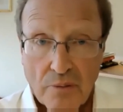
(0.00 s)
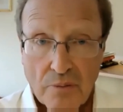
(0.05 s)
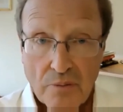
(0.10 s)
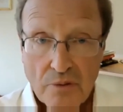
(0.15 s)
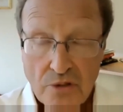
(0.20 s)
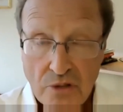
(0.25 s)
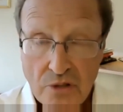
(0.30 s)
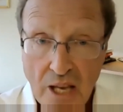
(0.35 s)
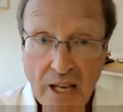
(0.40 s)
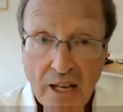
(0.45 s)

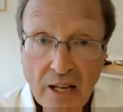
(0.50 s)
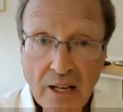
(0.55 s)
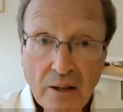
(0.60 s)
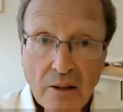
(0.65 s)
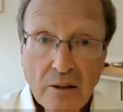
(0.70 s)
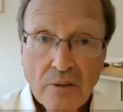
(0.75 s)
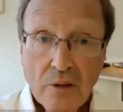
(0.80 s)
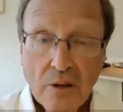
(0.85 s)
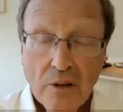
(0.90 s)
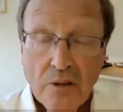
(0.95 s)

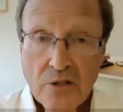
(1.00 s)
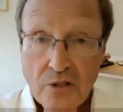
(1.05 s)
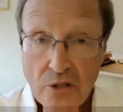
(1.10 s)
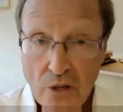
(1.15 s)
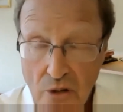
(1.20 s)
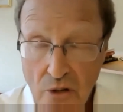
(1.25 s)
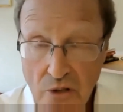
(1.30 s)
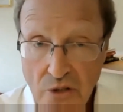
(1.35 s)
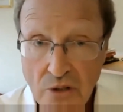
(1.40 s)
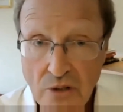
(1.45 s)
seeing the
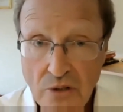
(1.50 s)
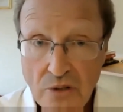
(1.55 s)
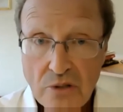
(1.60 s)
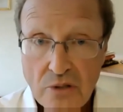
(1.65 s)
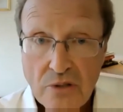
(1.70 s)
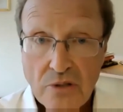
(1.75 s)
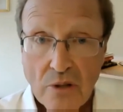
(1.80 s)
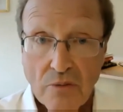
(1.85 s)
surgeons